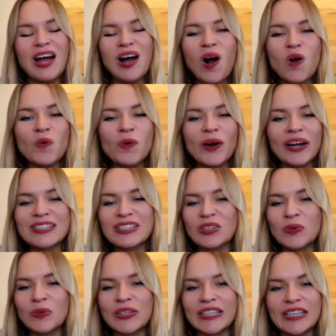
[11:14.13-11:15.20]
All right,
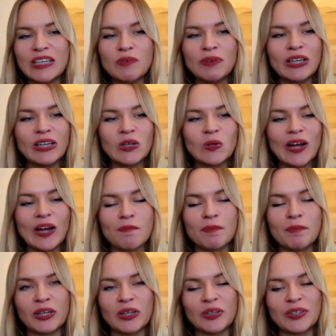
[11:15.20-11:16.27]
so here we go,
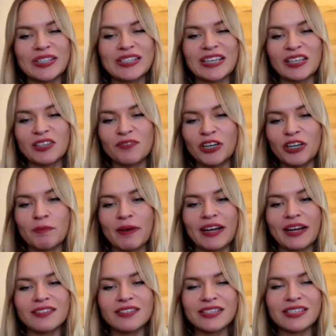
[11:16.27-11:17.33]
Capricorns. Thank you very
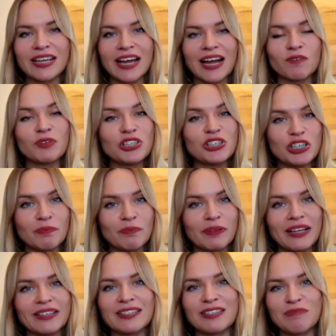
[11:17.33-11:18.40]
much. I wish you a
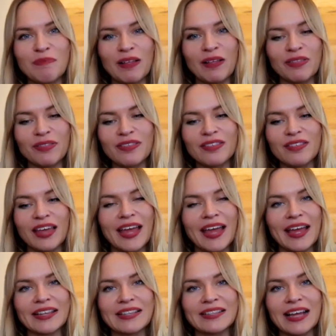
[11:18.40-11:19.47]
pleasant month,
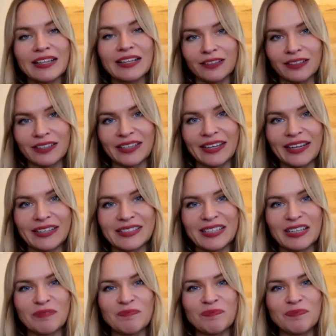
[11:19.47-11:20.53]
and until the next
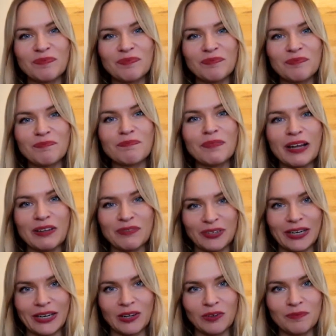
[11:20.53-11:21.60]
time, bye for
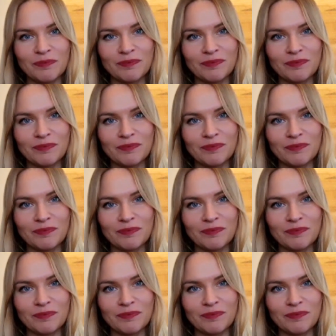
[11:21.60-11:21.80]
now.